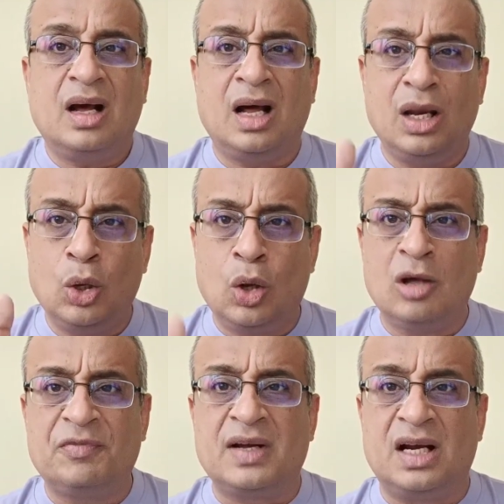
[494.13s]
a lot
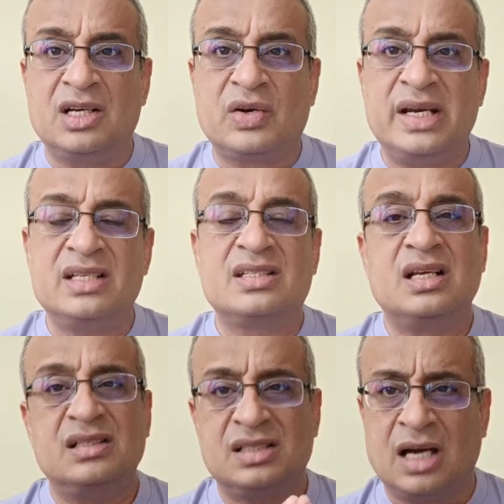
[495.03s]
of
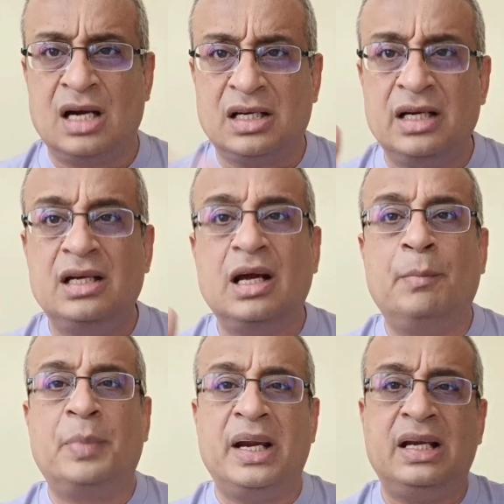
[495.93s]
countries
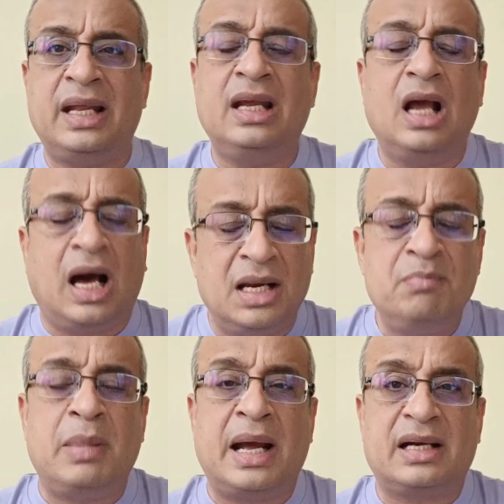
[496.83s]
started printing
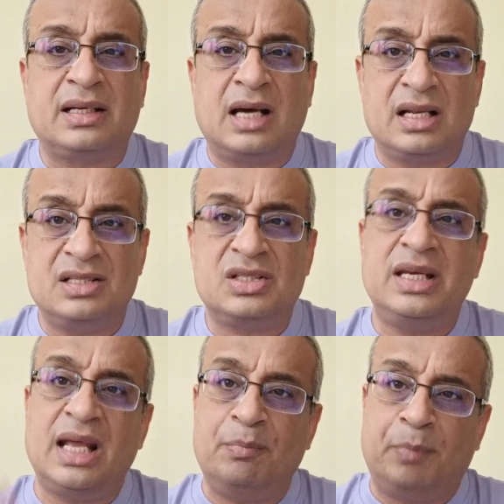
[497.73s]
unbacked
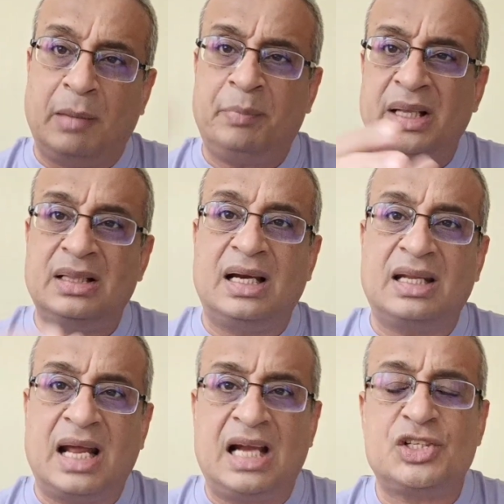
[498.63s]
currency and pumping
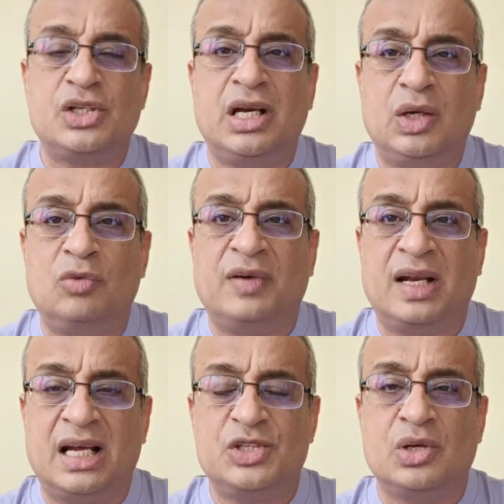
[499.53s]
that cash into
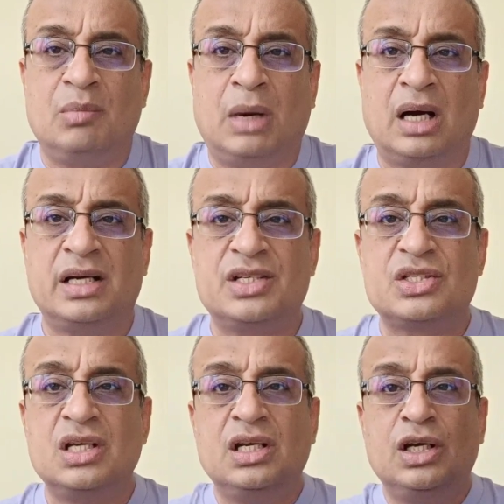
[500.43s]
financial
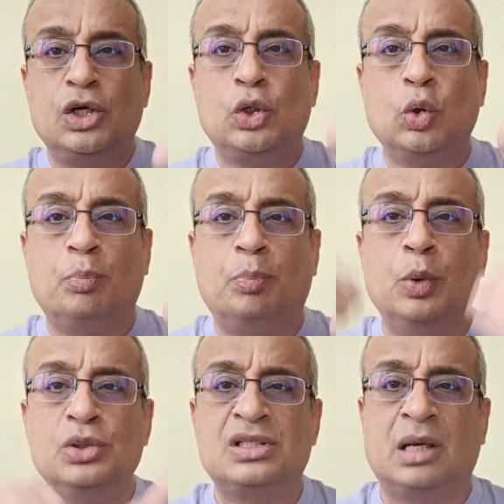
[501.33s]
markets to
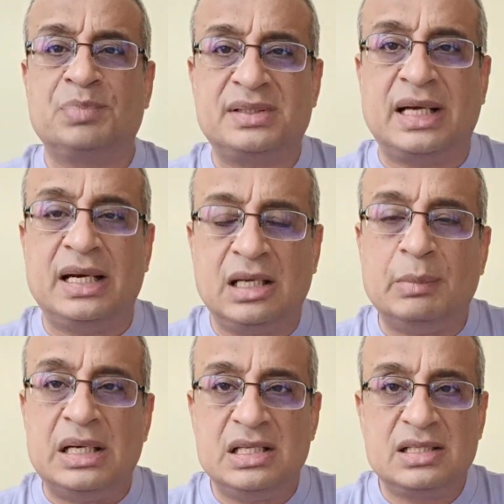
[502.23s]
boost up
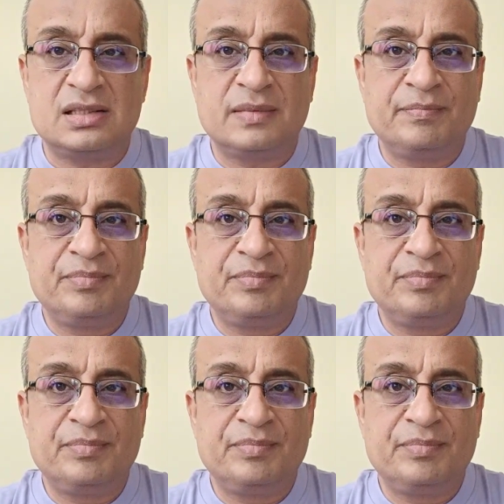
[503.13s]
sentiments.